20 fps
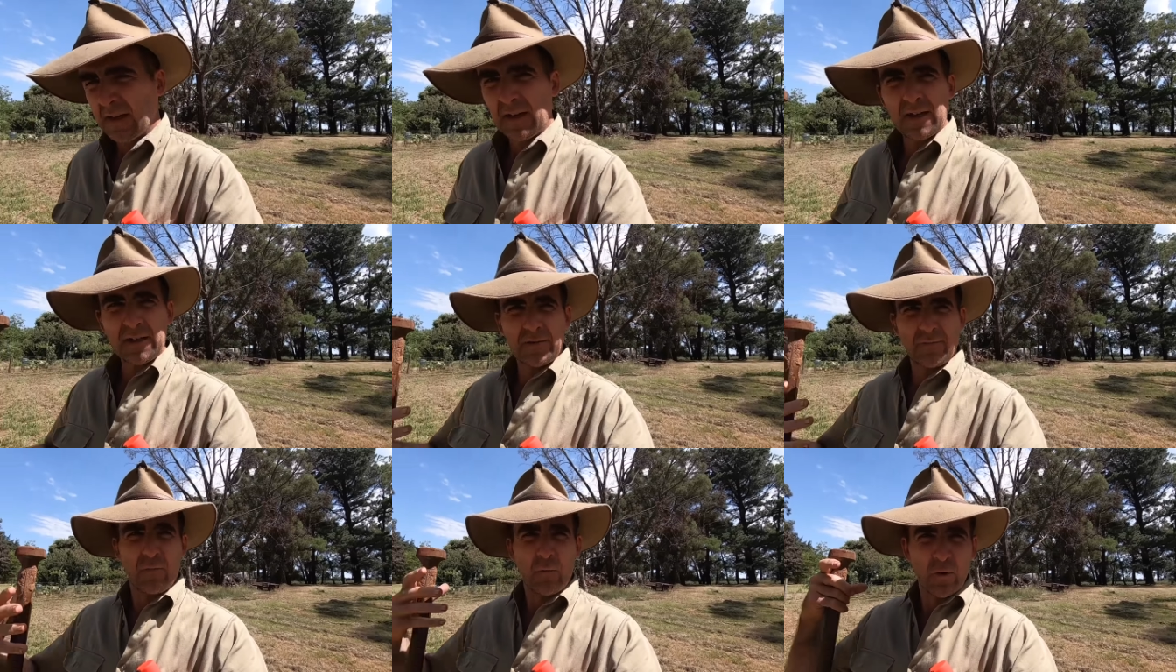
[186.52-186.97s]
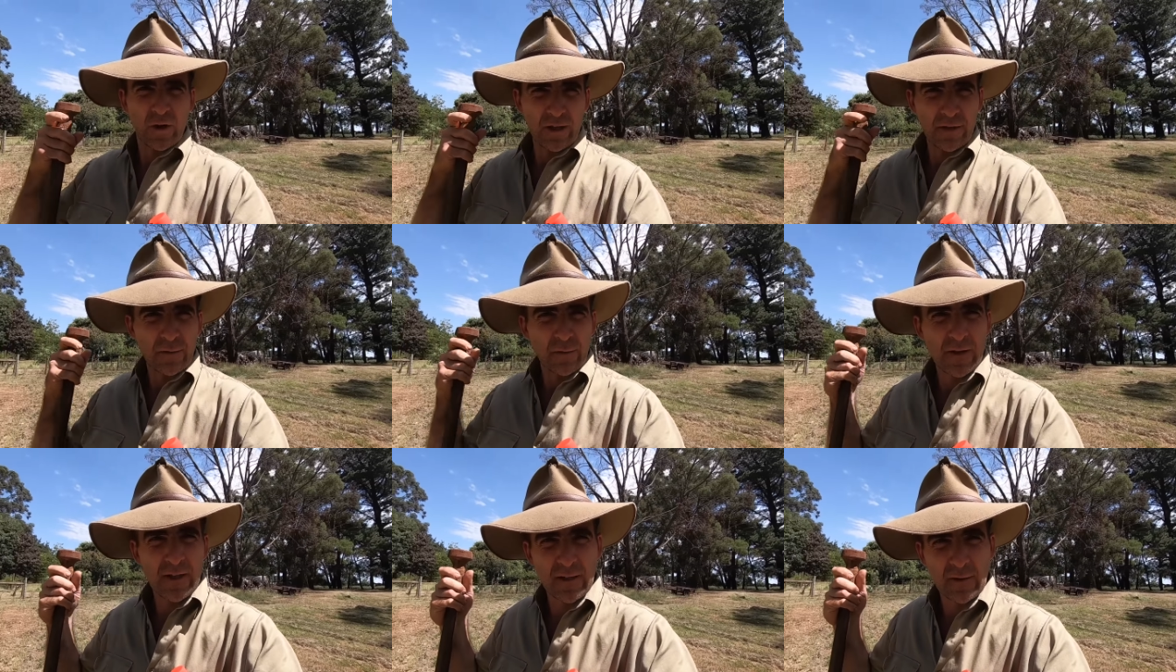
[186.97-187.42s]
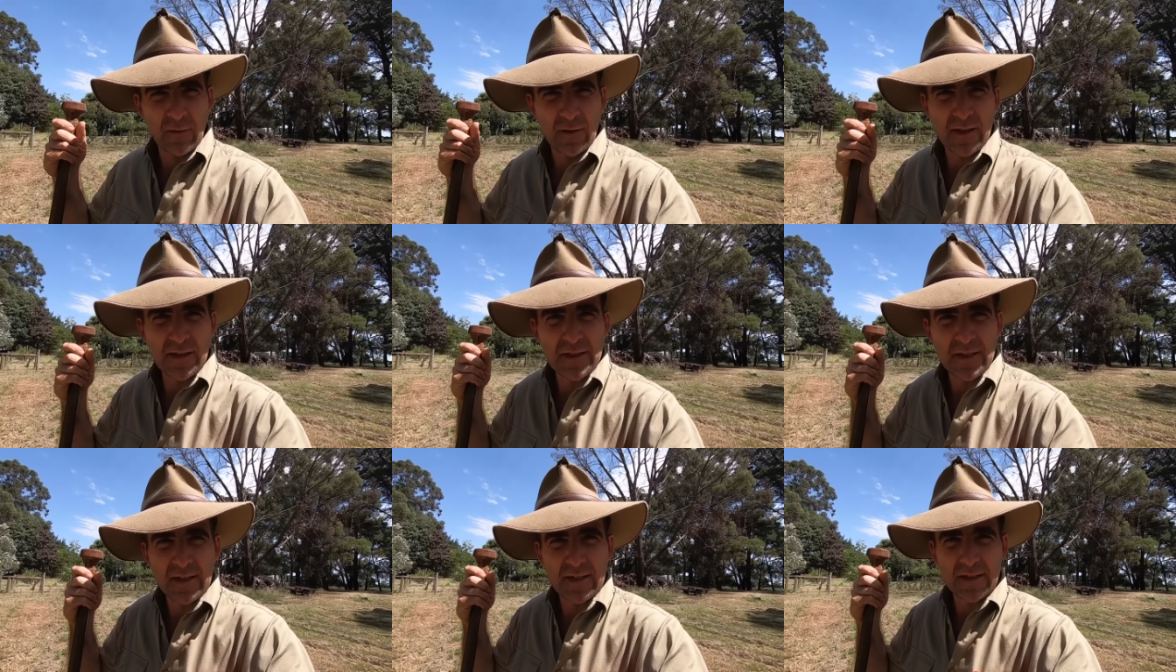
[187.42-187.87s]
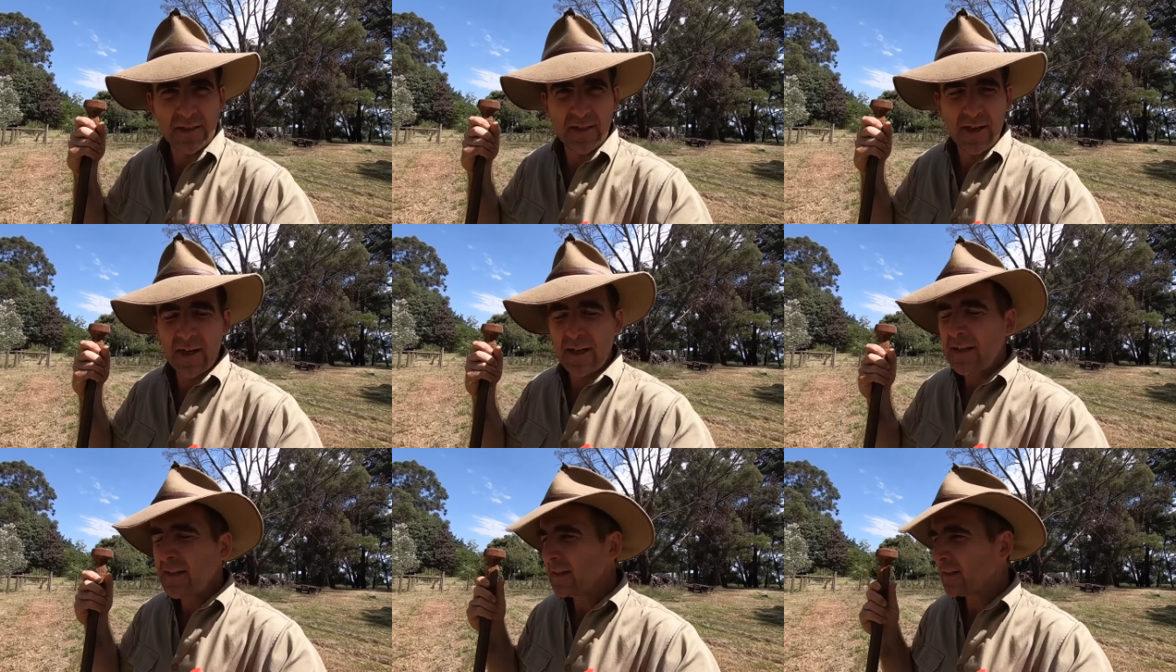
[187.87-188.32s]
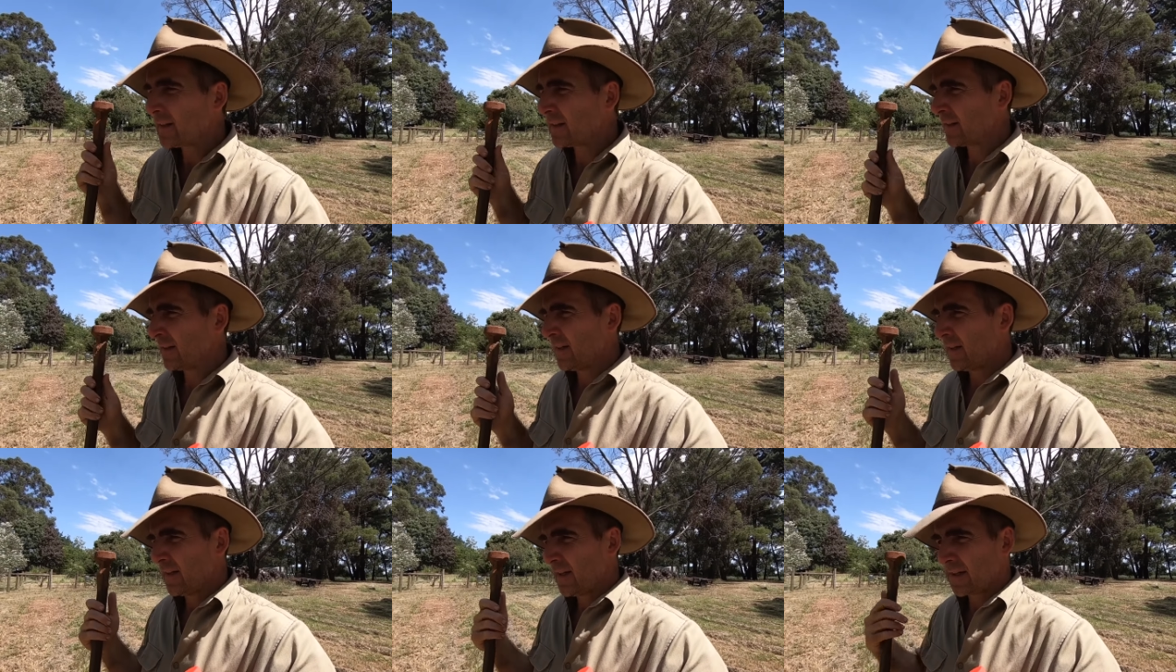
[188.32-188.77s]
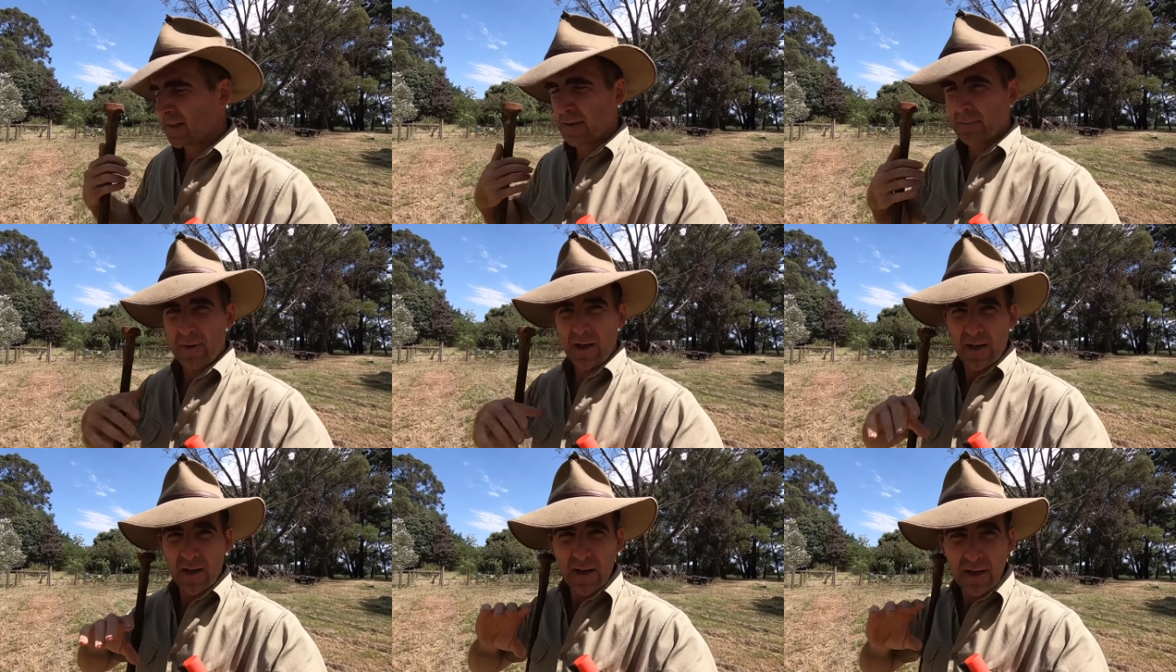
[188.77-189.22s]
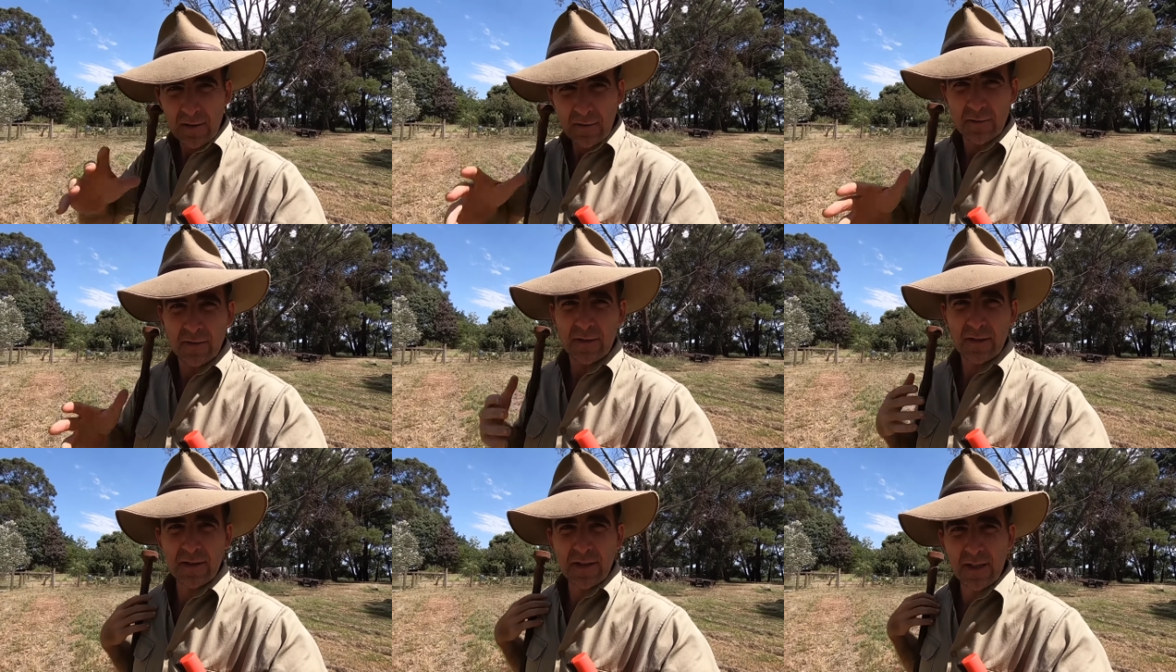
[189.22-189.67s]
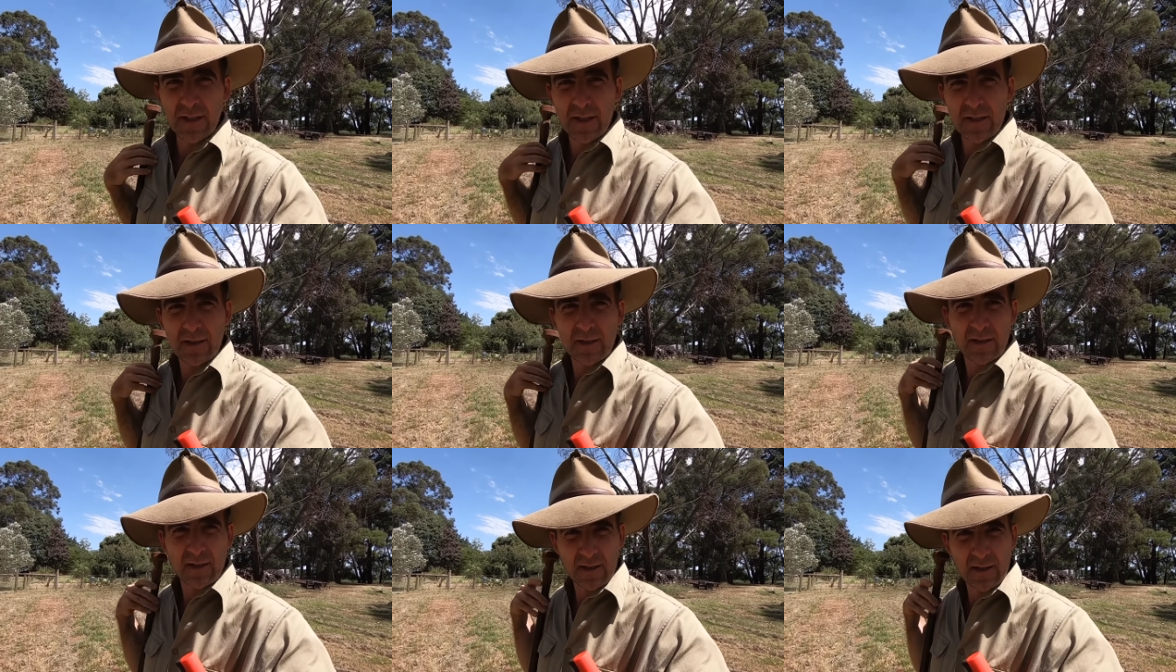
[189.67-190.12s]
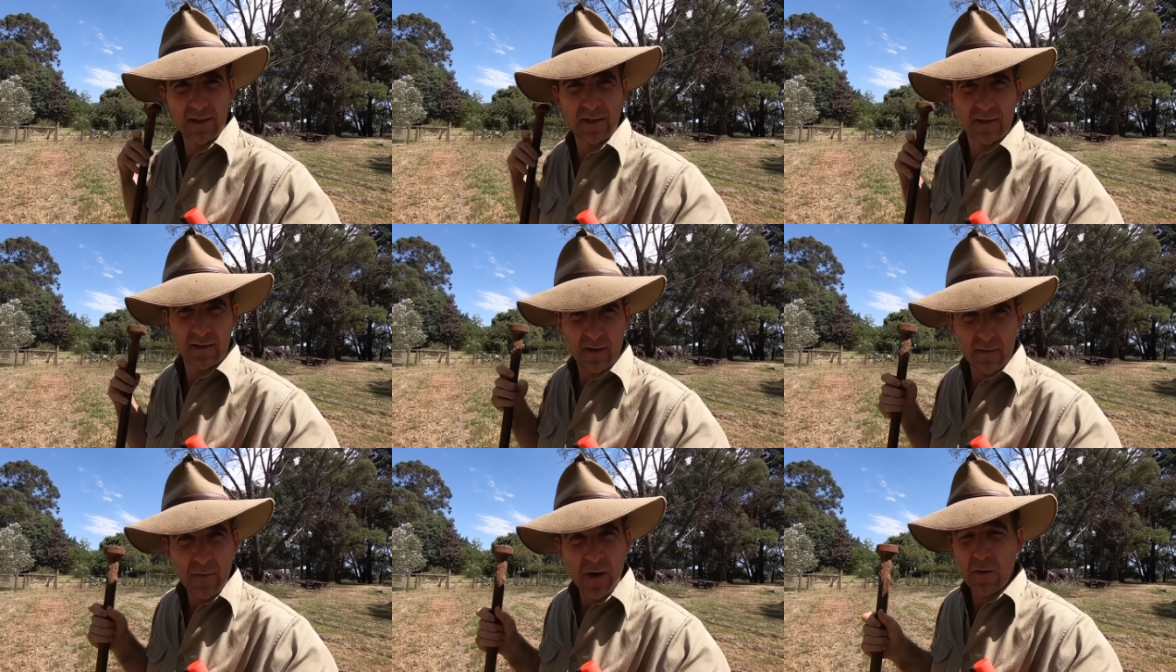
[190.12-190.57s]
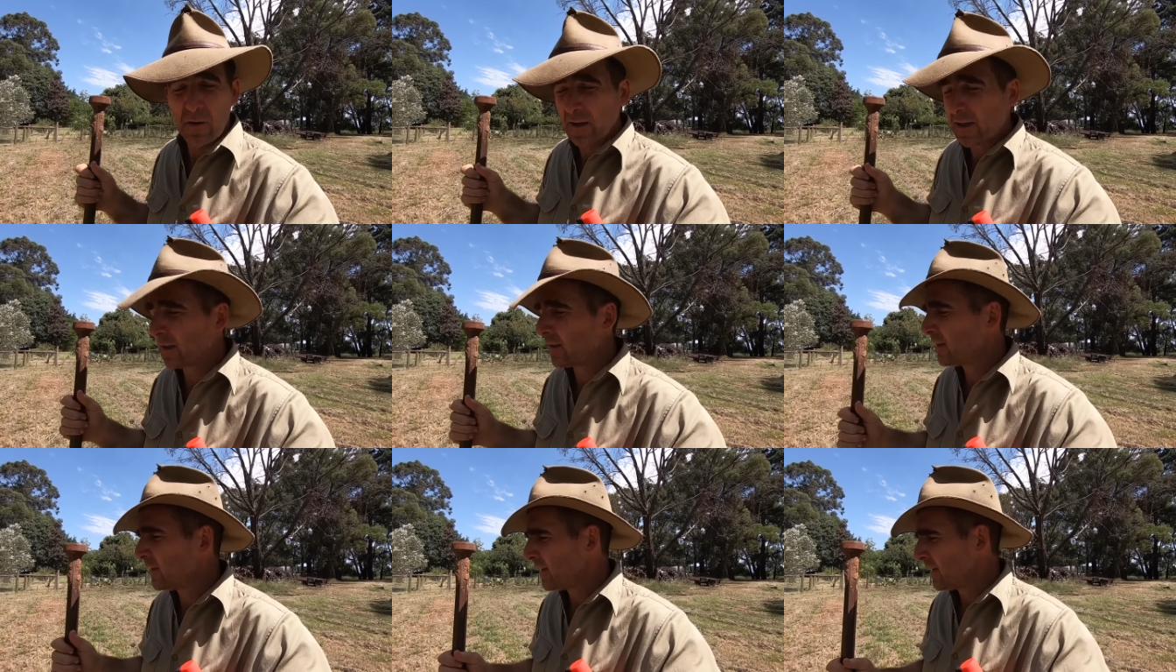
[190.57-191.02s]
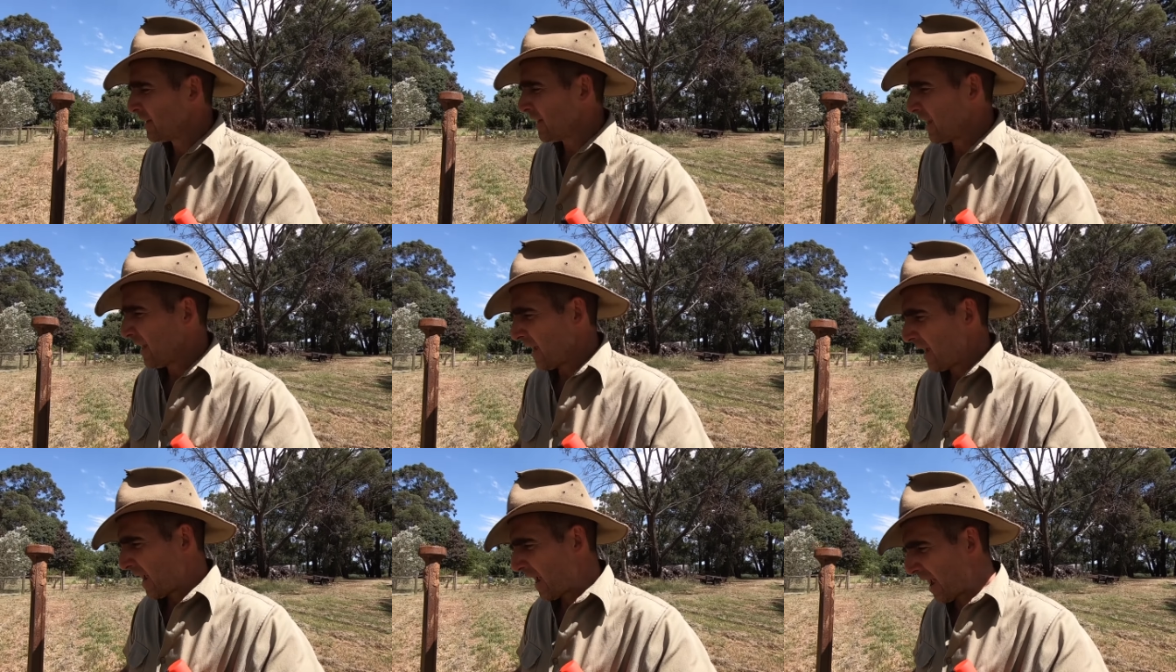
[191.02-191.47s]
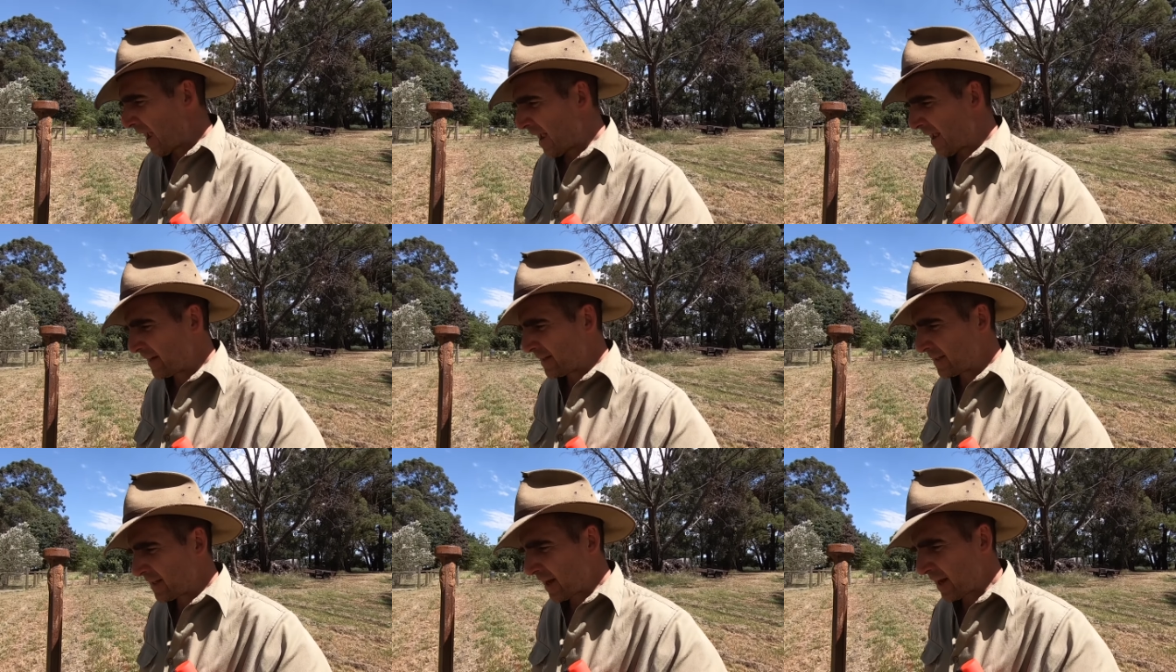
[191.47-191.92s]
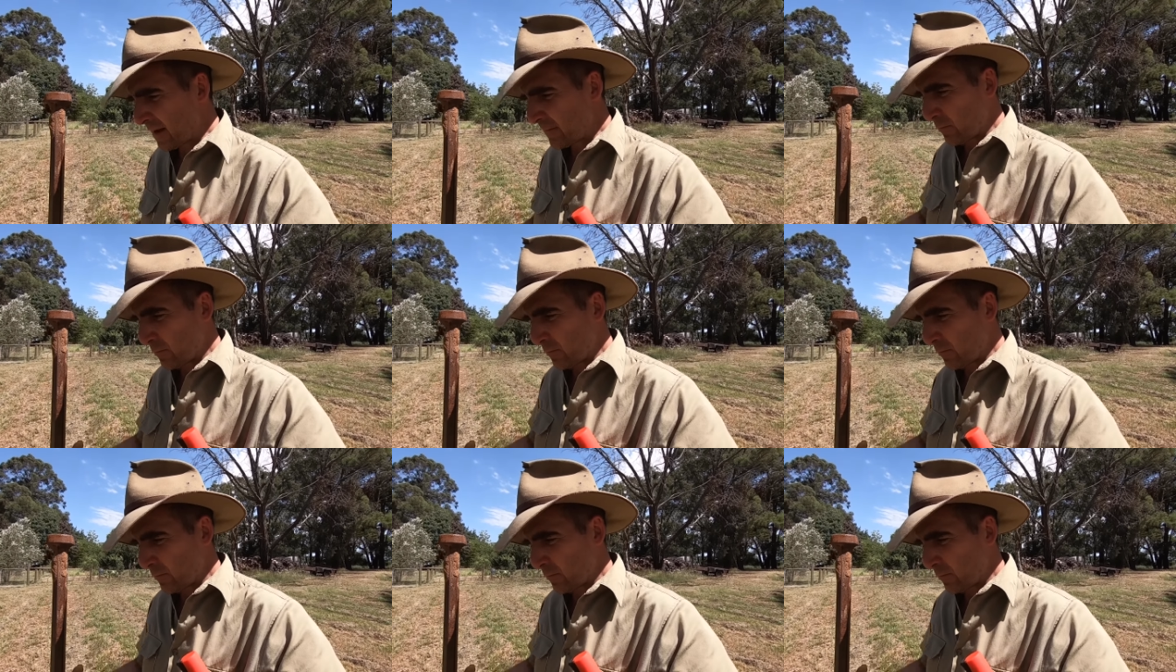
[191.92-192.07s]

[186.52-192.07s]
It's 43 degrees here today. That's about 110 in American. And